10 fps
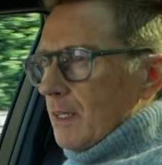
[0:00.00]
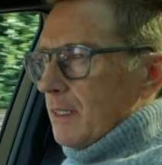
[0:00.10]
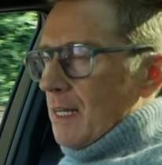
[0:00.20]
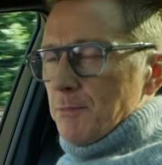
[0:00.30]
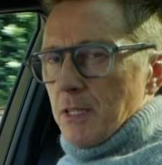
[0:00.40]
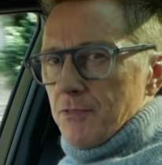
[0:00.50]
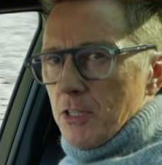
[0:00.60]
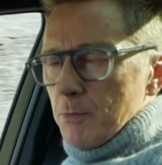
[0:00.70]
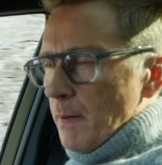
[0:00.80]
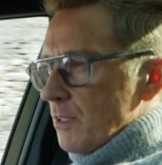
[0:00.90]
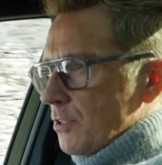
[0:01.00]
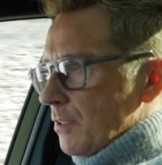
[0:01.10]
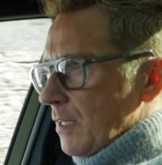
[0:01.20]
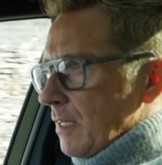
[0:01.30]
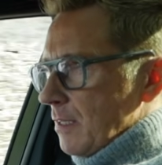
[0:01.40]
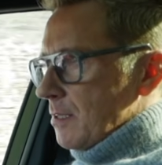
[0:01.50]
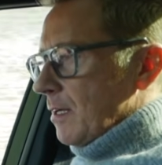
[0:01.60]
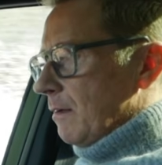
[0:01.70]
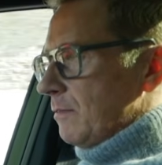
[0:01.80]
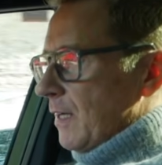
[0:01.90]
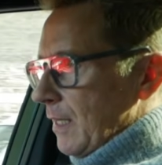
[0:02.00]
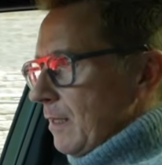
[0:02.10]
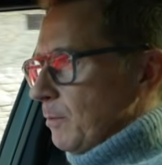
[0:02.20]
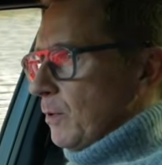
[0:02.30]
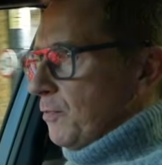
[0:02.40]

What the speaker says: Adaptive suspension is available